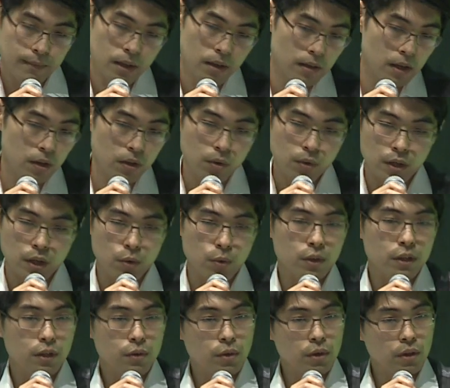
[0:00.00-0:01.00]
I don't know, there
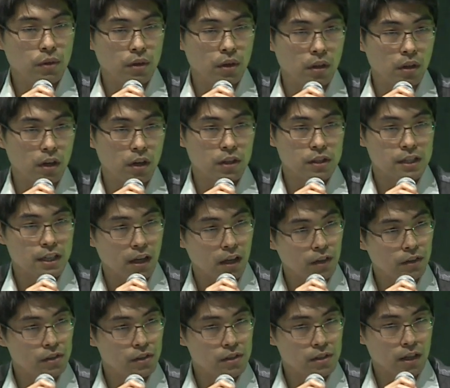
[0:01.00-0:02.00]
weren't a lot of
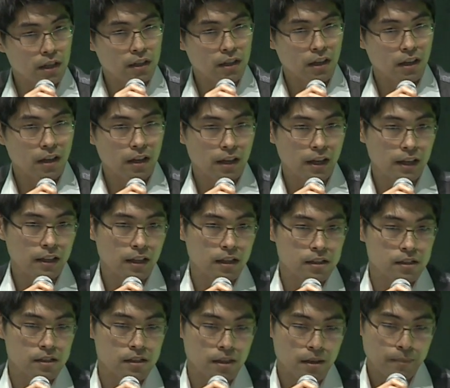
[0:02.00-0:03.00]
challenges. I
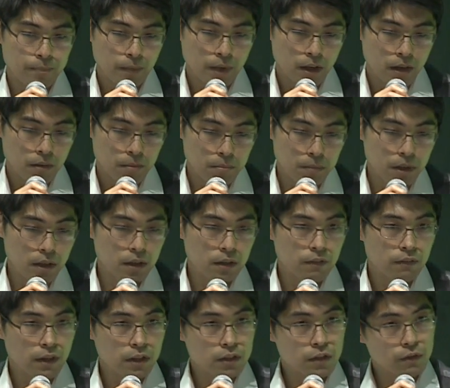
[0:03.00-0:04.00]
guess me
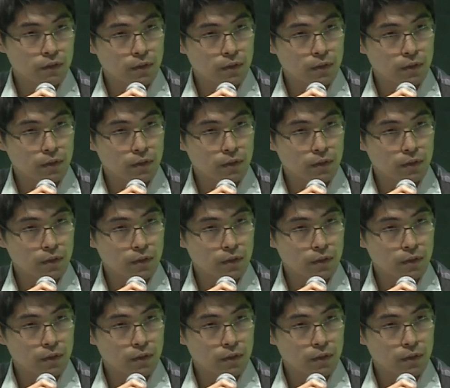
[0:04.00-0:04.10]
investing